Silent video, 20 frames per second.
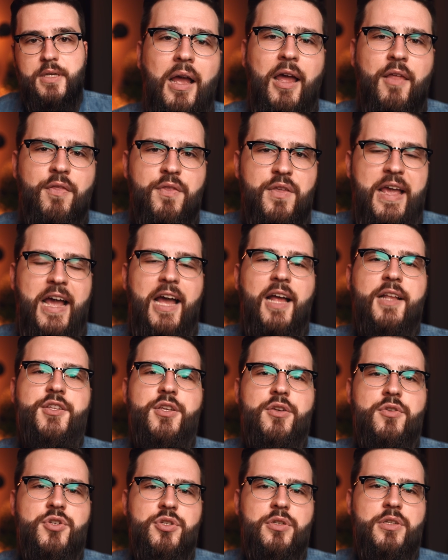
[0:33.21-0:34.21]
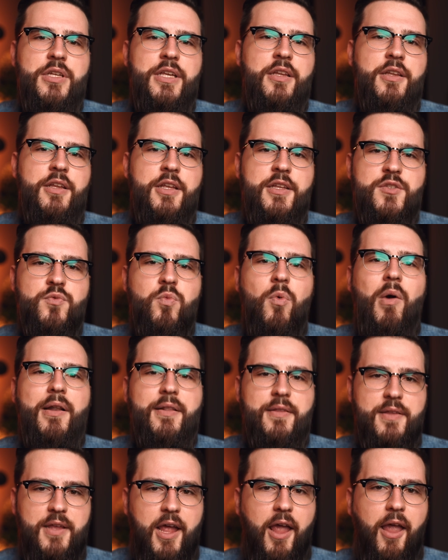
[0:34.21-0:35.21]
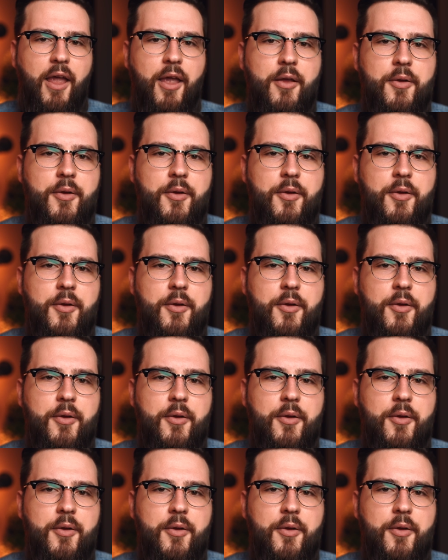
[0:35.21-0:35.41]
And the ad usually needs 1 day.